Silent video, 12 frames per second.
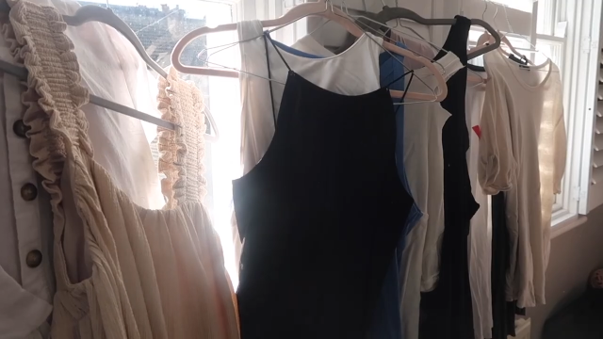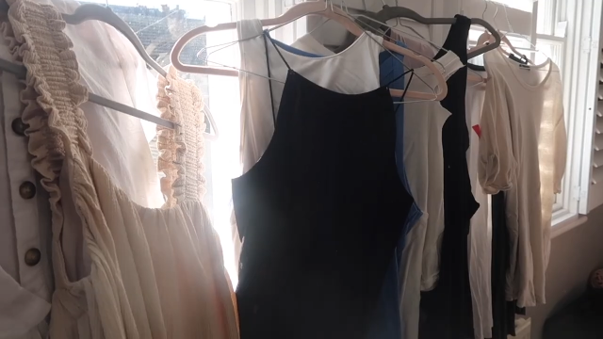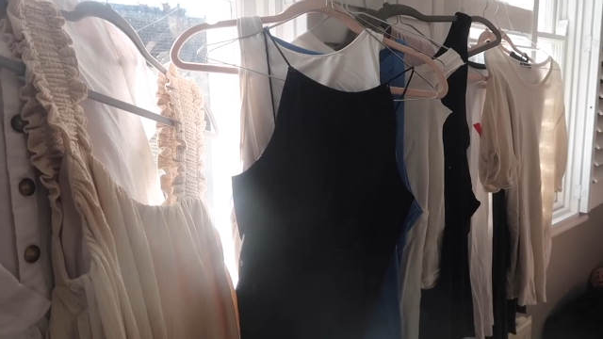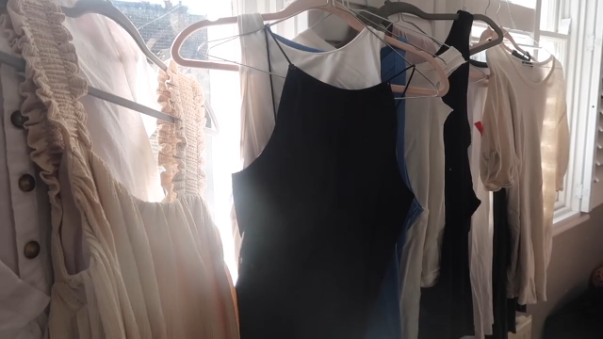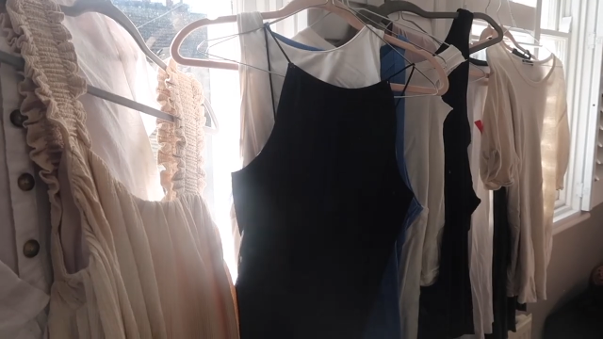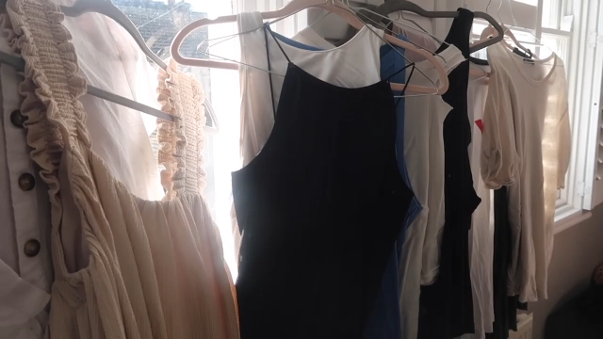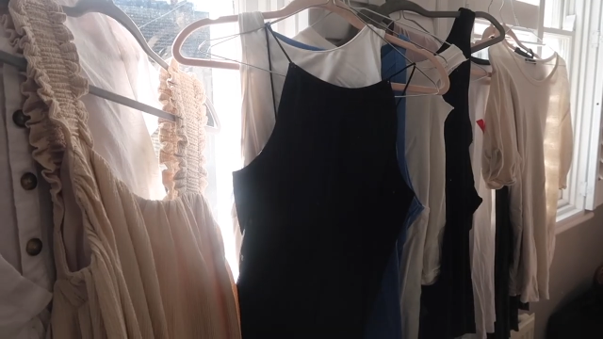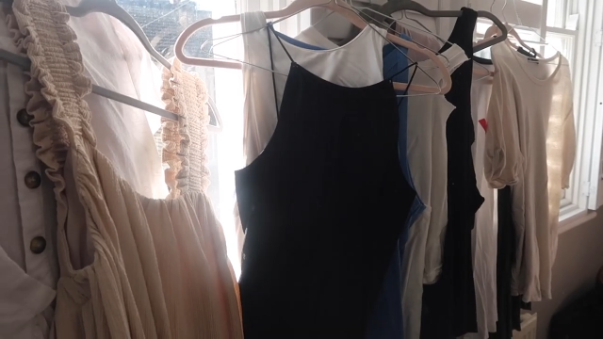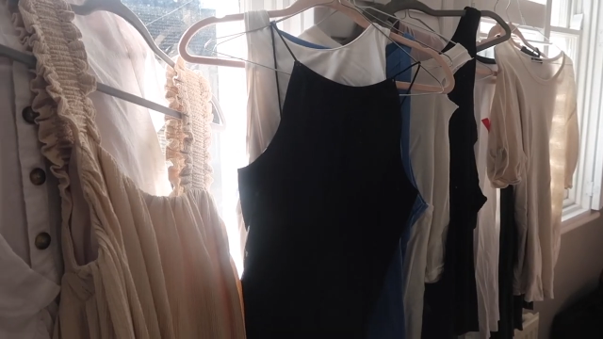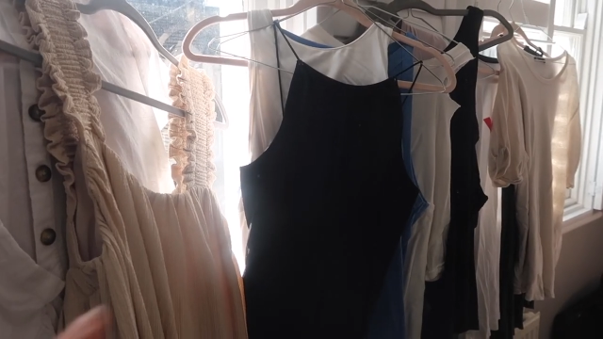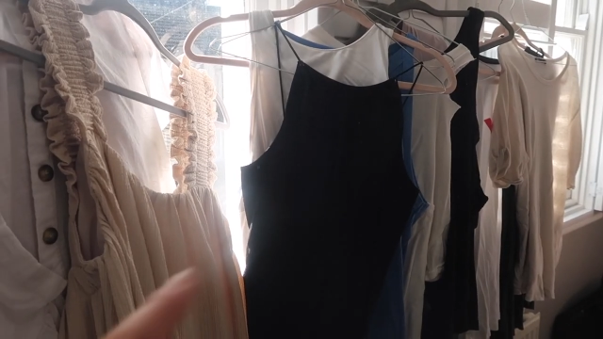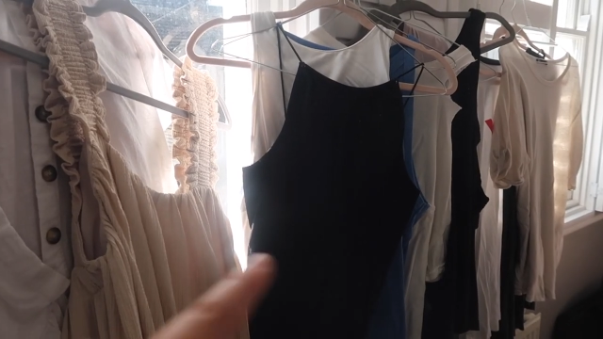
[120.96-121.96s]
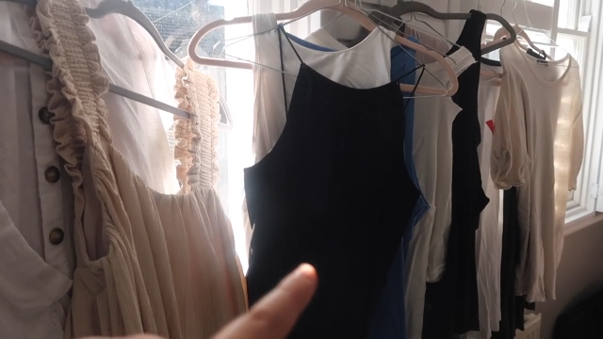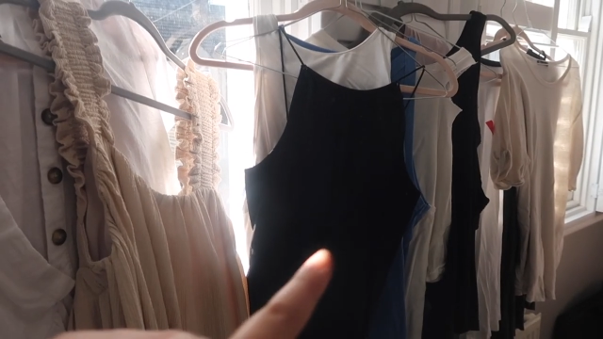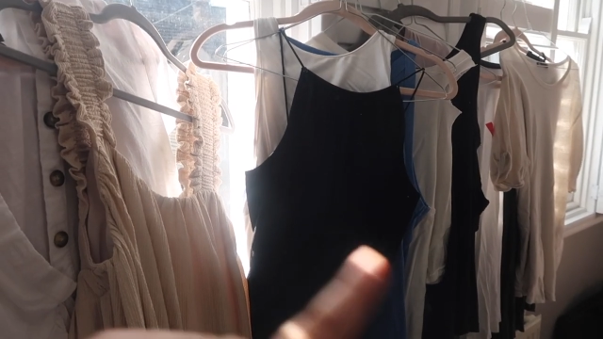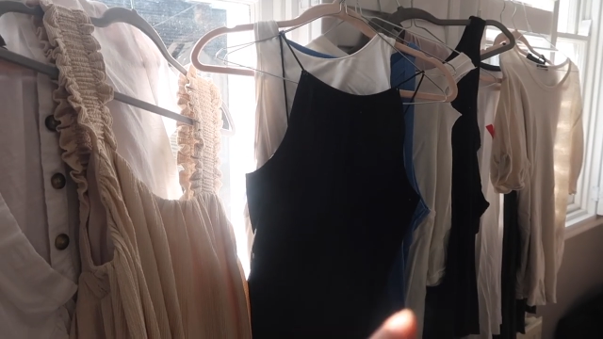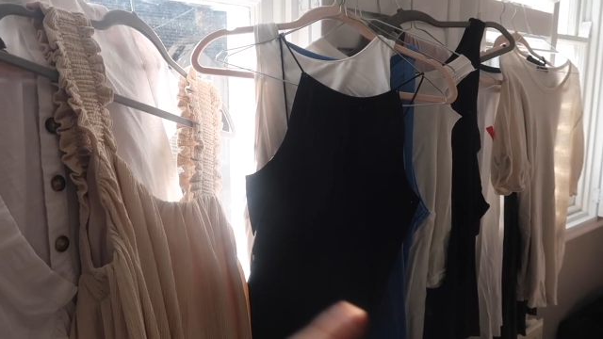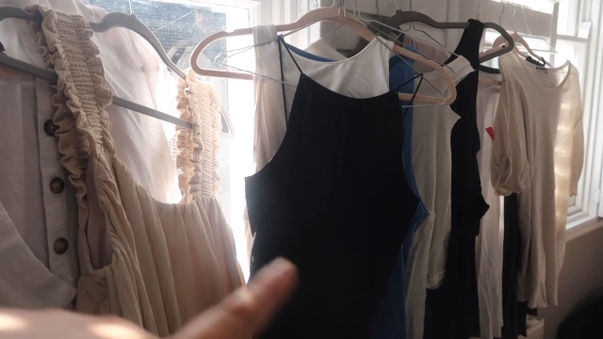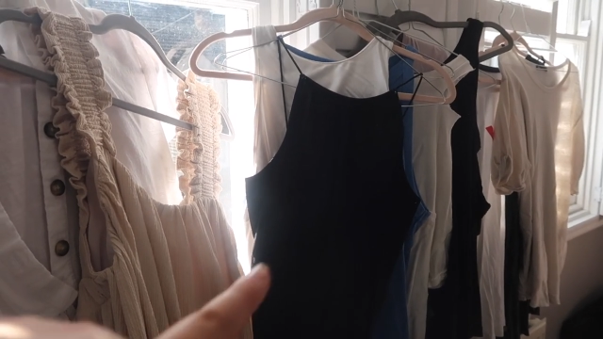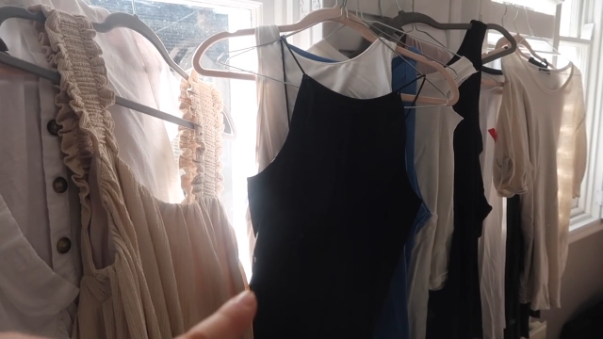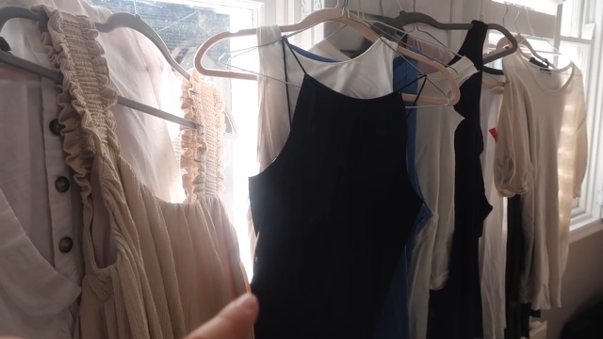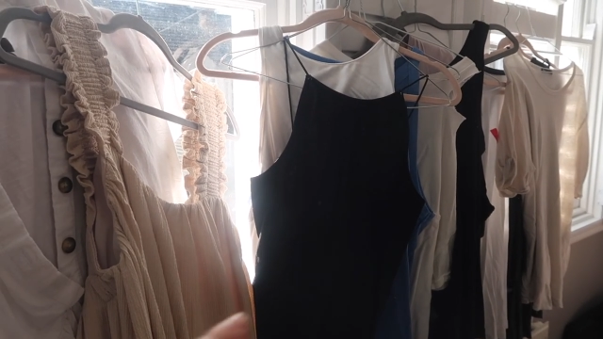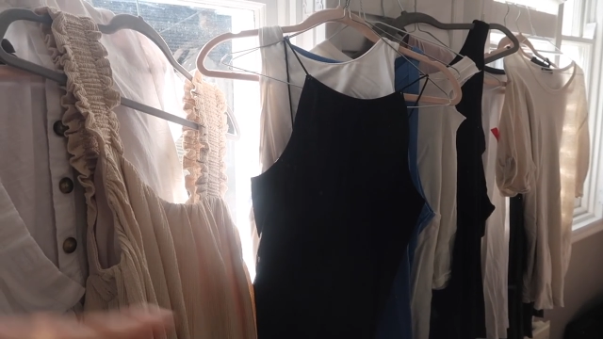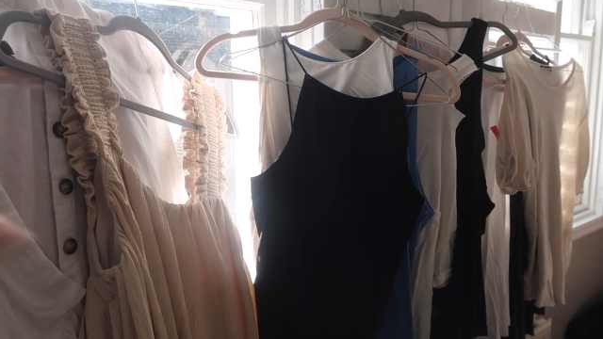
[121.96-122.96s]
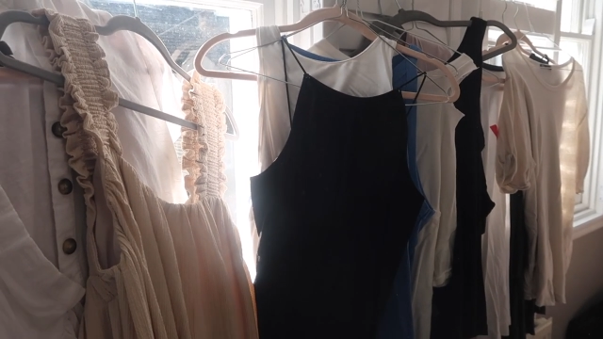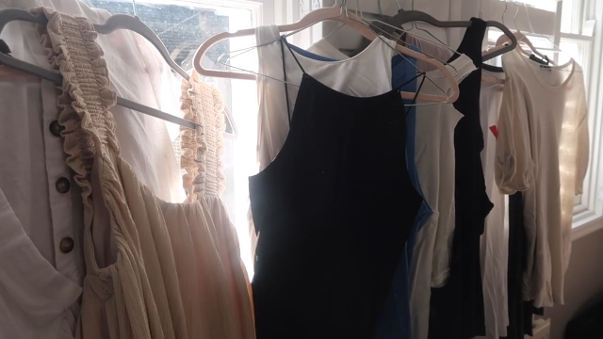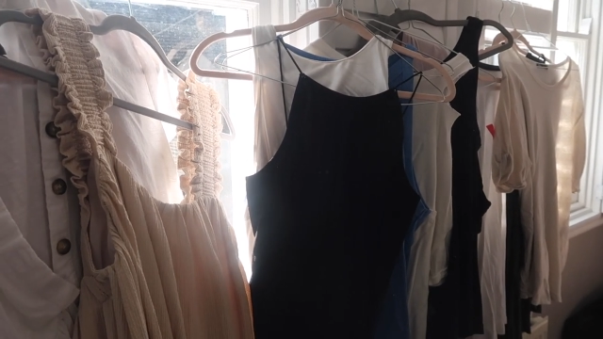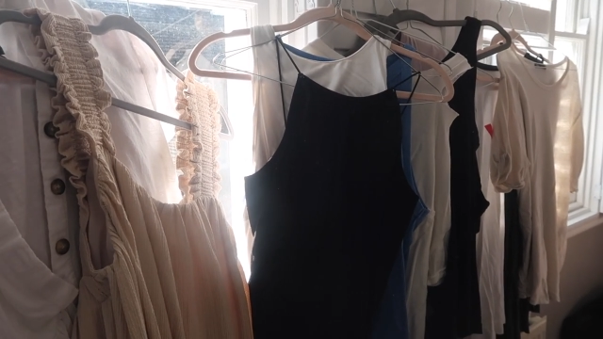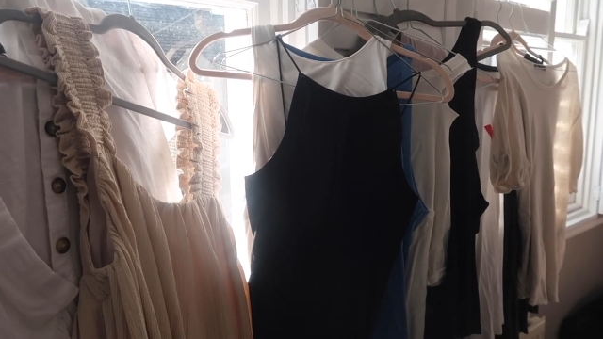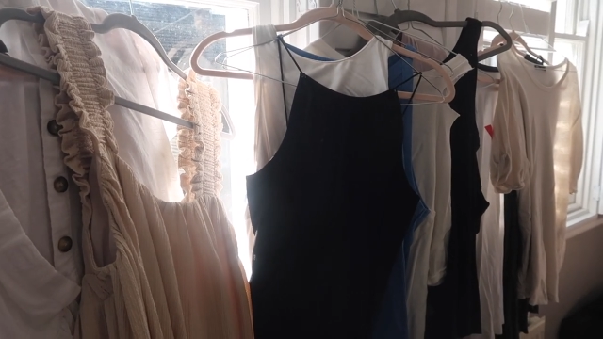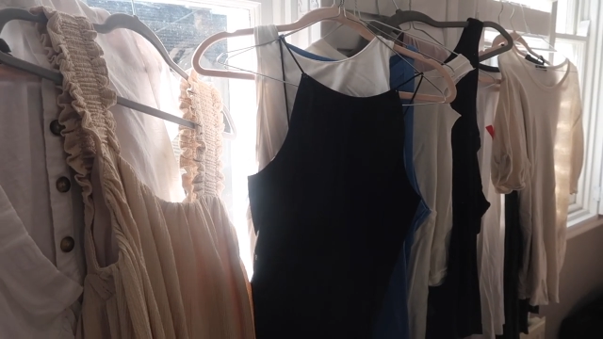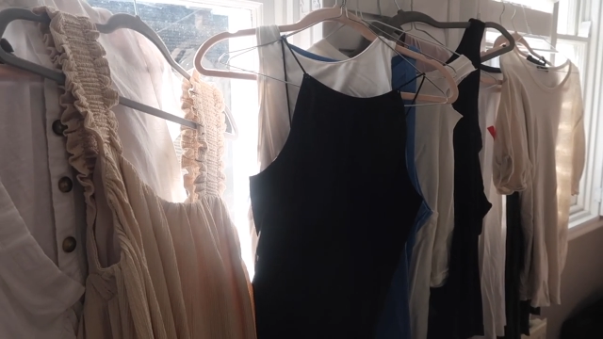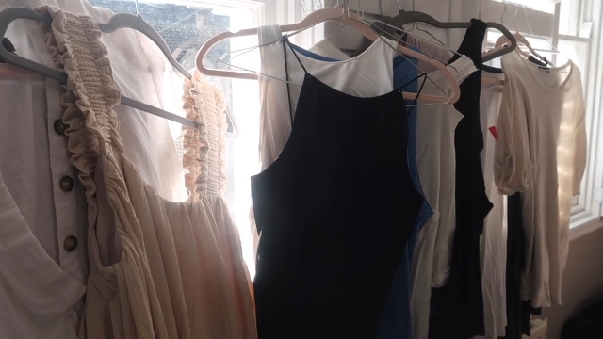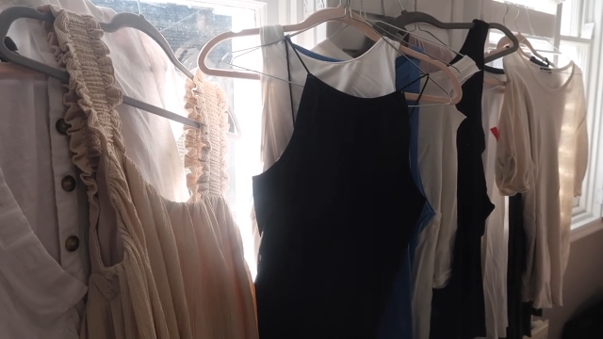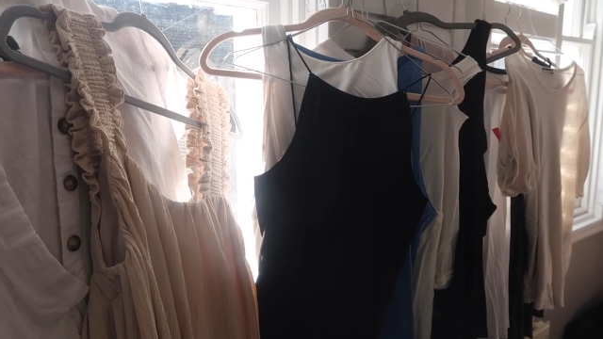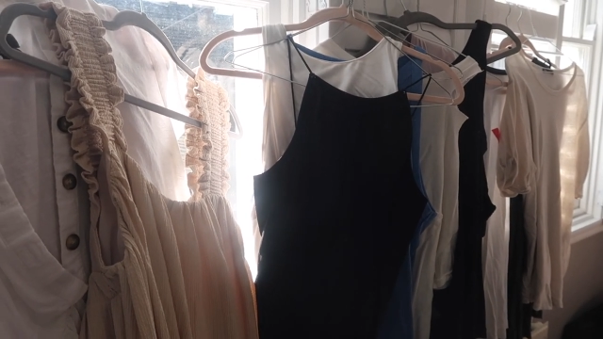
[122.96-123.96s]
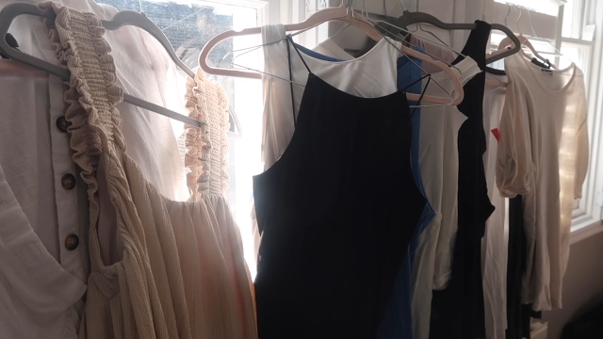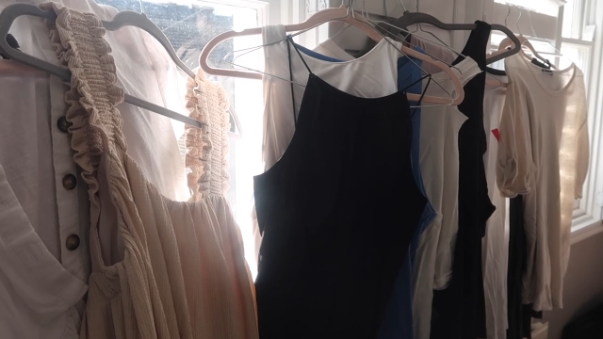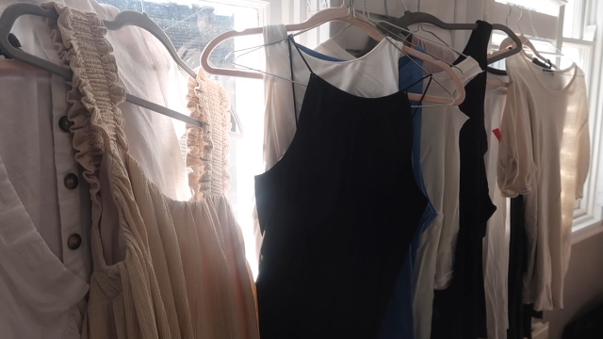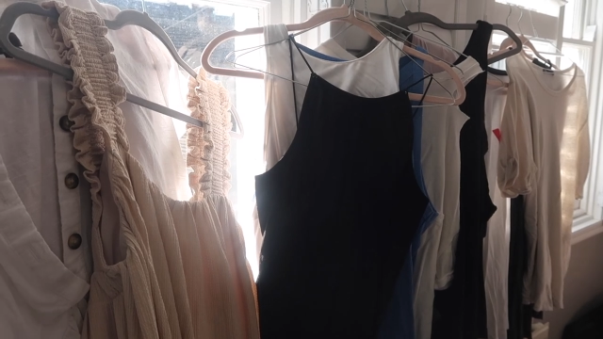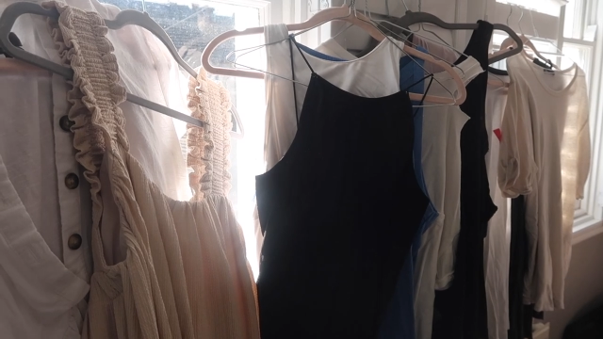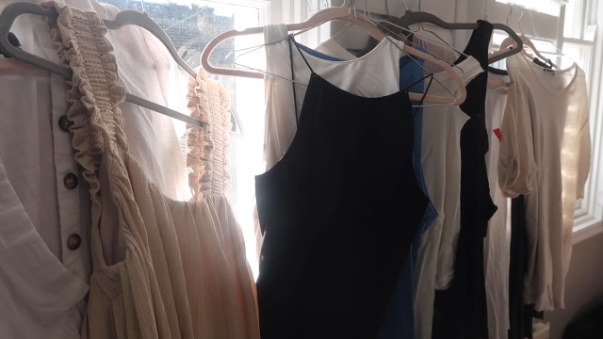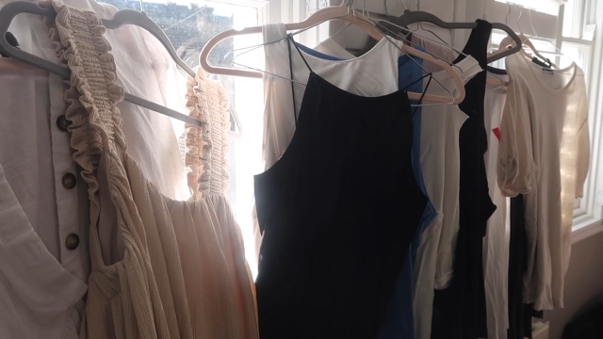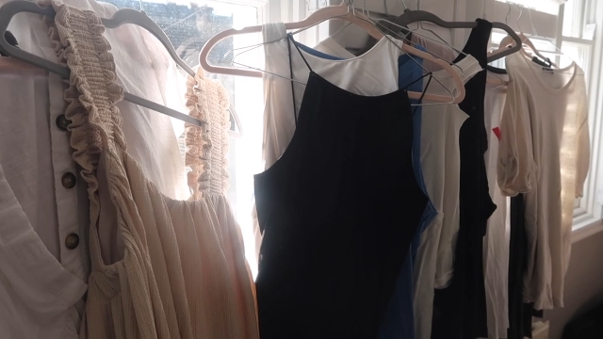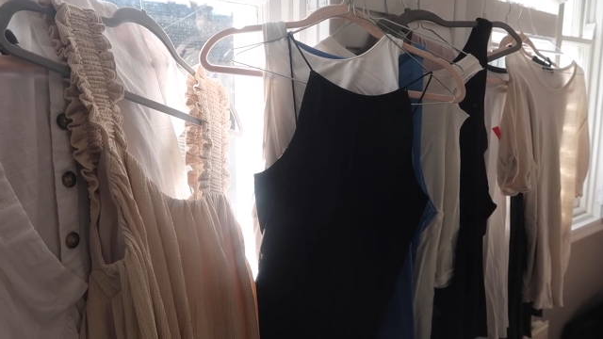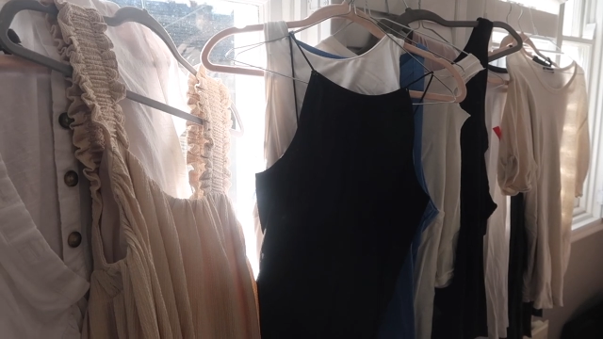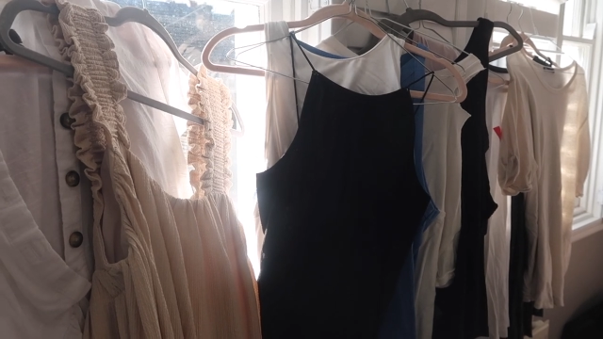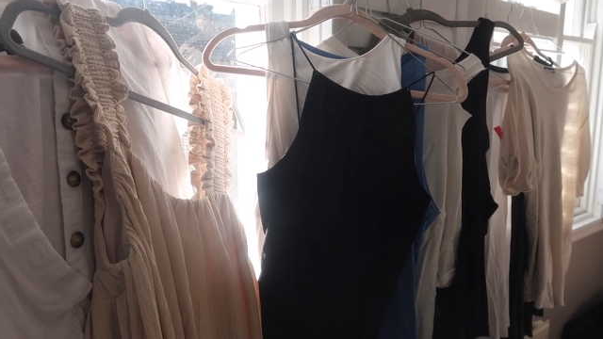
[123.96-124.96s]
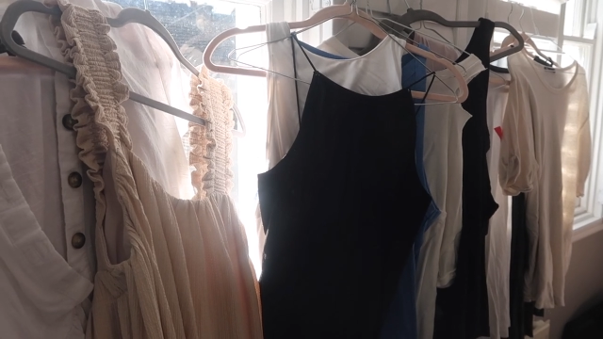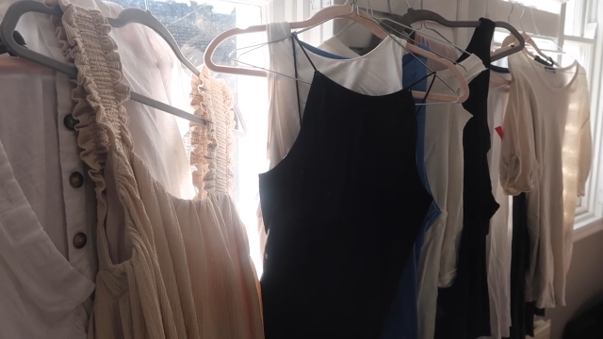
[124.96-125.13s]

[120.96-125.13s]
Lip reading: Nobody's mouth can be seen.